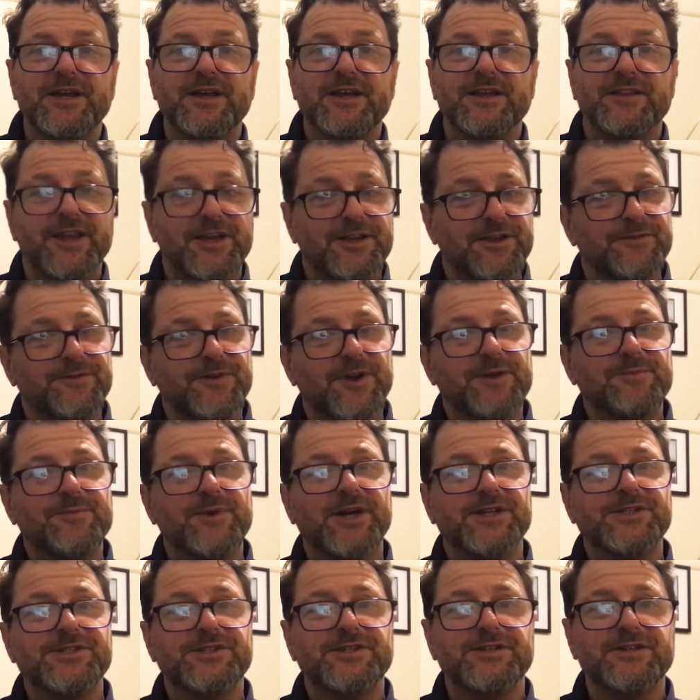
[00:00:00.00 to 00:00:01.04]
Thank you very
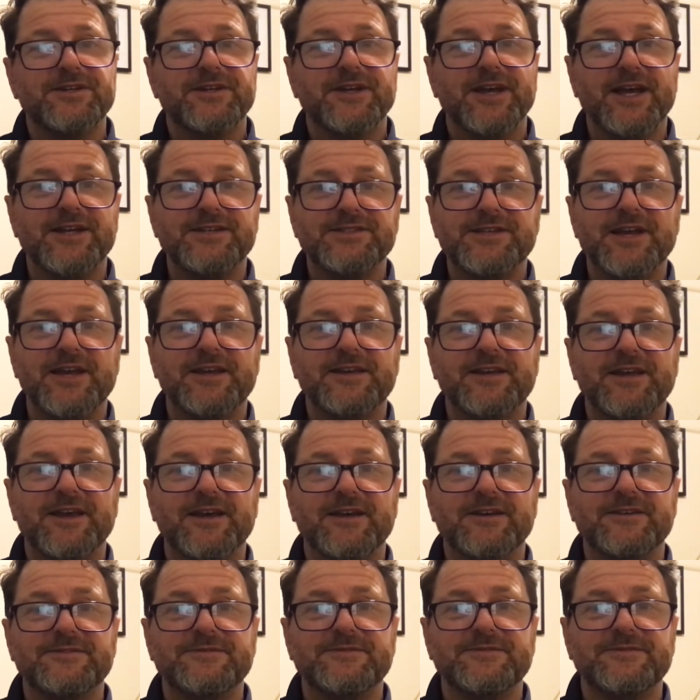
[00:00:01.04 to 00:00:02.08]
much, and take
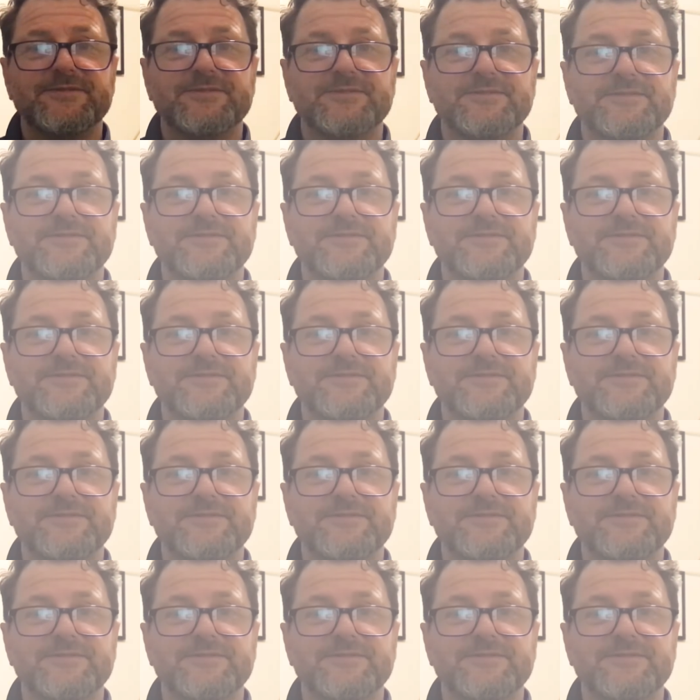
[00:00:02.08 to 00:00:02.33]
care.